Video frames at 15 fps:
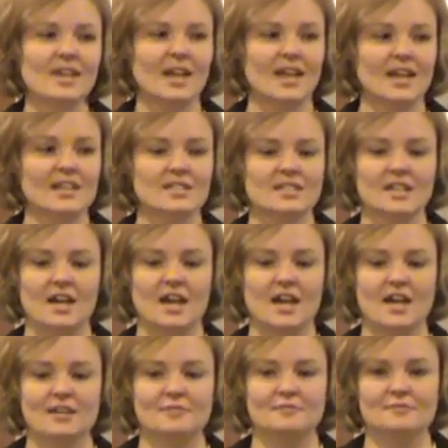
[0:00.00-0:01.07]
And I
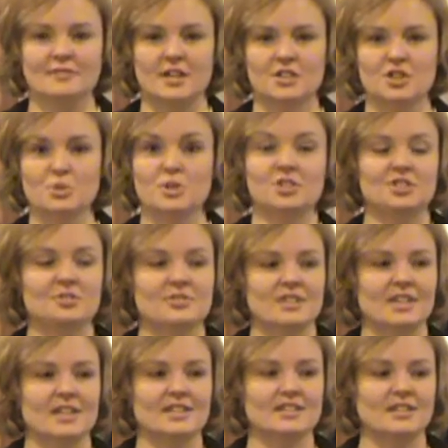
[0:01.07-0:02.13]
have uh, two issues
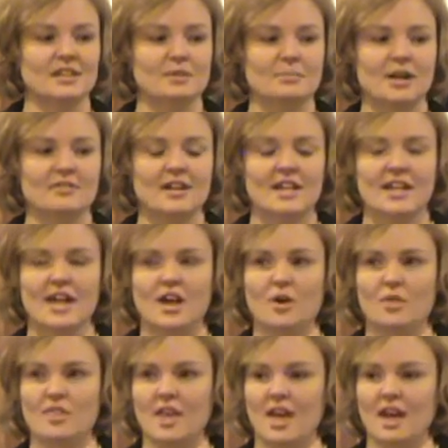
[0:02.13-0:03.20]
I'd like to talk about right
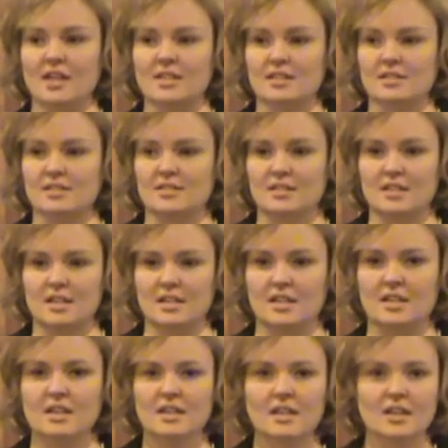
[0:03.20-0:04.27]
now, and that is the
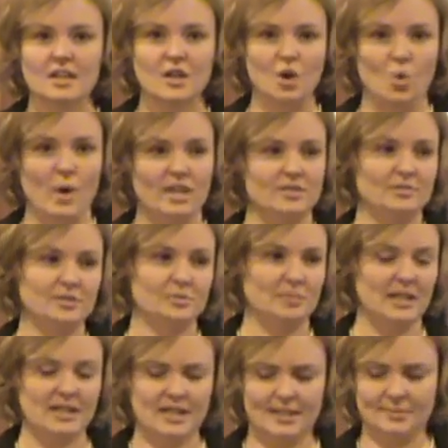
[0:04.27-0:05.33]
wasteful
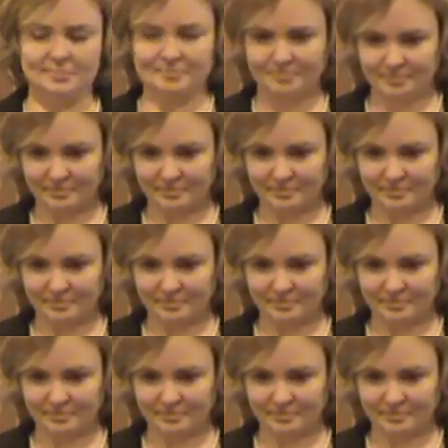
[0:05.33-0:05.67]
spending